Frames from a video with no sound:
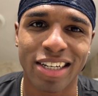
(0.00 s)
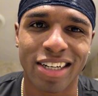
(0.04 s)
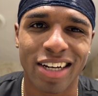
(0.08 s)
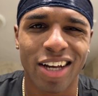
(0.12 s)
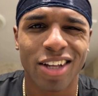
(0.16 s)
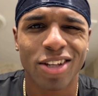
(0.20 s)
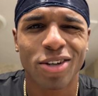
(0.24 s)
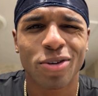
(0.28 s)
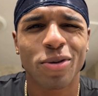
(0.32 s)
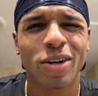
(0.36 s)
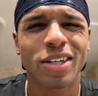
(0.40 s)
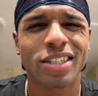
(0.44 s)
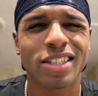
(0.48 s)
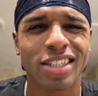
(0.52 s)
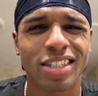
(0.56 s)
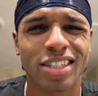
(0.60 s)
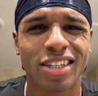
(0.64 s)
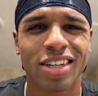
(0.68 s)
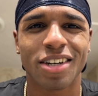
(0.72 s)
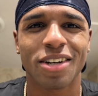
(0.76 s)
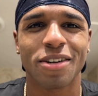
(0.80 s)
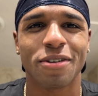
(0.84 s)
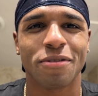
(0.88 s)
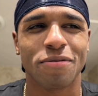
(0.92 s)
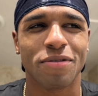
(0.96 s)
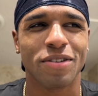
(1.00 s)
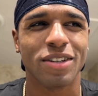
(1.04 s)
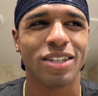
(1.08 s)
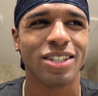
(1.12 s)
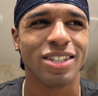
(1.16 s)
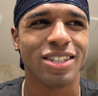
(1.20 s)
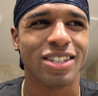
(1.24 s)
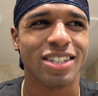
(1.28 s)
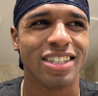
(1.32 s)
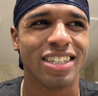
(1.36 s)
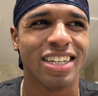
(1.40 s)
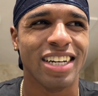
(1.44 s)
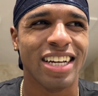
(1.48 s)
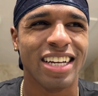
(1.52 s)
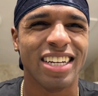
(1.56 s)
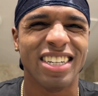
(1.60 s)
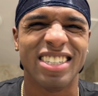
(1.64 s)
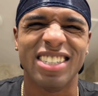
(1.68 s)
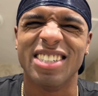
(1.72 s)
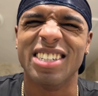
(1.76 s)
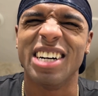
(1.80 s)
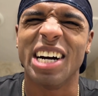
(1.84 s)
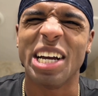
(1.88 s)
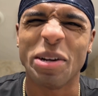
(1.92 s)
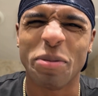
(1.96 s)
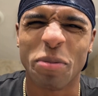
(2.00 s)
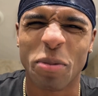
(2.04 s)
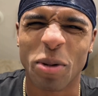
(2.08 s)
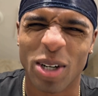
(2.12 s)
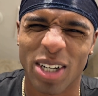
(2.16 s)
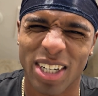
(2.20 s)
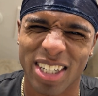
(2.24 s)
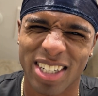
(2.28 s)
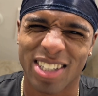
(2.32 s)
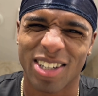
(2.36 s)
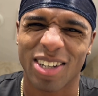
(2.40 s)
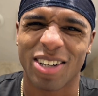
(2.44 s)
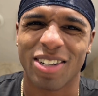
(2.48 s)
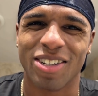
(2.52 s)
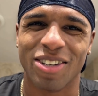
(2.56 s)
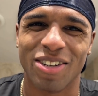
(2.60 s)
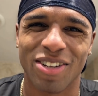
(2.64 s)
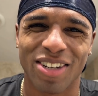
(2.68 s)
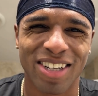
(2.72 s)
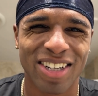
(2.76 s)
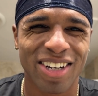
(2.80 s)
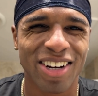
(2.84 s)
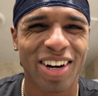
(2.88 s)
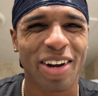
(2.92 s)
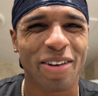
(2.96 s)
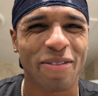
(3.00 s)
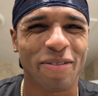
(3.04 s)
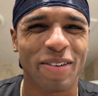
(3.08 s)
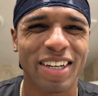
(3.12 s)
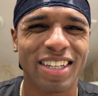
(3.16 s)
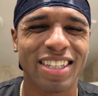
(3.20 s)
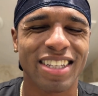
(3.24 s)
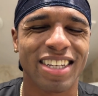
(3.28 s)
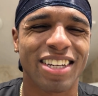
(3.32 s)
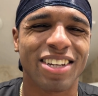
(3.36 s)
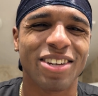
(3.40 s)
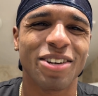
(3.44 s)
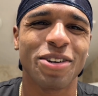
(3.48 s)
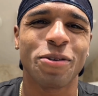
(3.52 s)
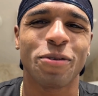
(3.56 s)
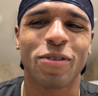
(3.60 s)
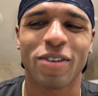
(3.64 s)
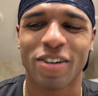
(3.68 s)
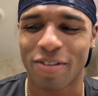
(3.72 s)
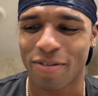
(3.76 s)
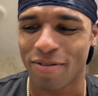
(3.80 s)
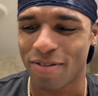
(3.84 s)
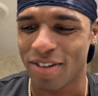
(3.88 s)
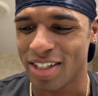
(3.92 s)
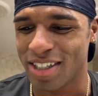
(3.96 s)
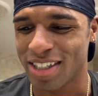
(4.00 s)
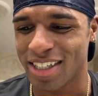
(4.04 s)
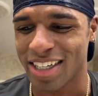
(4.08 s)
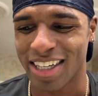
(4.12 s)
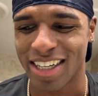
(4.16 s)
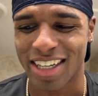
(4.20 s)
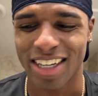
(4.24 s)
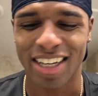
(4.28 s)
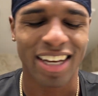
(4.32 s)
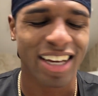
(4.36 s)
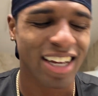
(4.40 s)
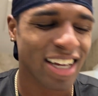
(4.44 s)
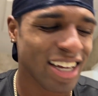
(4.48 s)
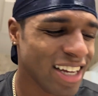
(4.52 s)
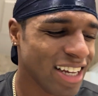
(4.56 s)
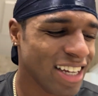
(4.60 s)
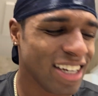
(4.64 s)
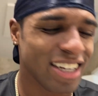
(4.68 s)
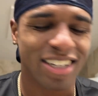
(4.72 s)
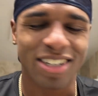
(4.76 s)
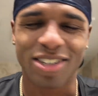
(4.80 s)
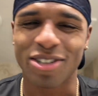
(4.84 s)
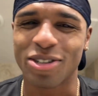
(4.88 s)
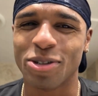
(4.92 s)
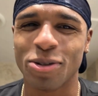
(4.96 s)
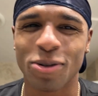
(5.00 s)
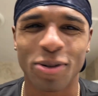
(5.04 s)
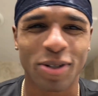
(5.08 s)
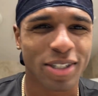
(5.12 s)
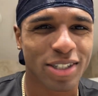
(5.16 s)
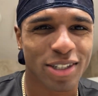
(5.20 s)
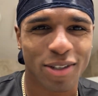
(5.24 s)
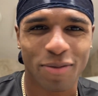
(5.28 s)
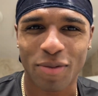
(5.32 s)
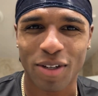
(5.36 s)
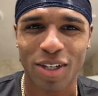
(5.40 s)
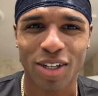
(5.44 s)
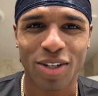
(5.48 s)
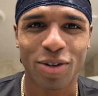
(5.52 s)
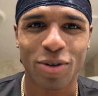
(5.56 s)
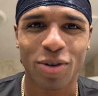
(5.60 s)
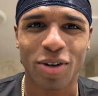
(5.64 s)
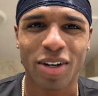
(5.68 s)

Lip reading: Otherwise, it's gonna feel laborious on you. You know what I mean? Like, you don't wanna feel like you're doing something annoying.